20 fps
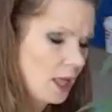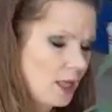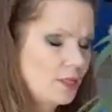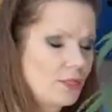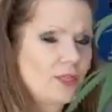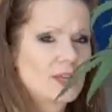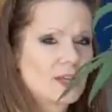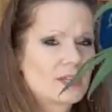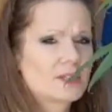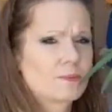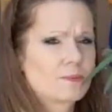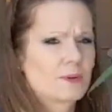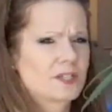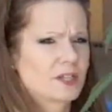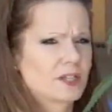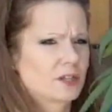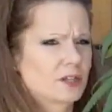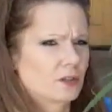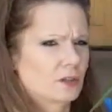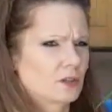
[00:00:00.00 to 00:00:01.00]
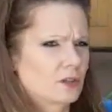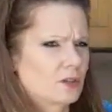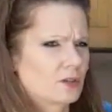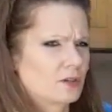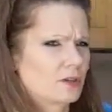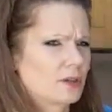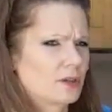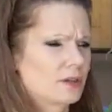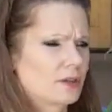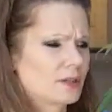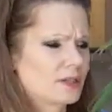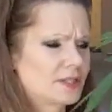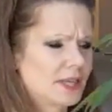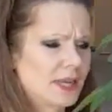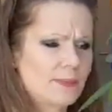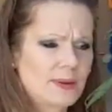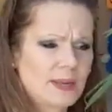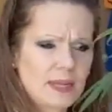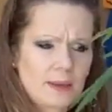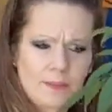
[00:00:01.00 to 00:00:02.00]
this particular
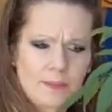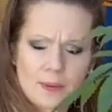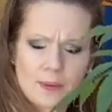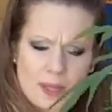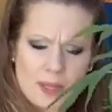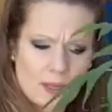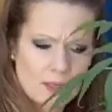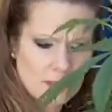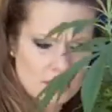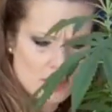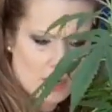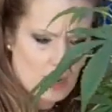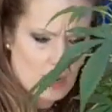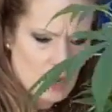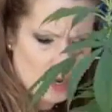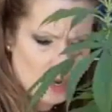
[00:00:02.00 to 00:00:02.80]
CBD plant,